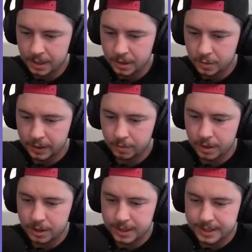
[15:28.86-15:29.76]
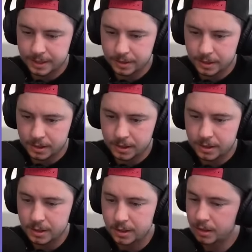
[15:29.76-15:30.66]
Queen working on that town hall.
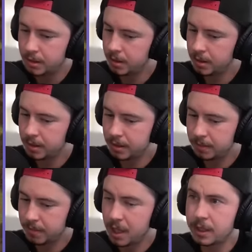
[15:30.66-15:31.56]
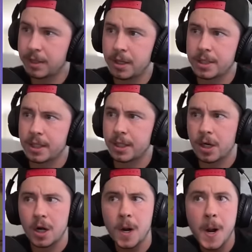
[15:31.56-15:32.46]
Monolith locks onto
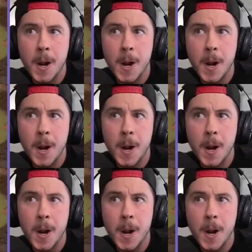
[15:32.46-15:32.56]
her.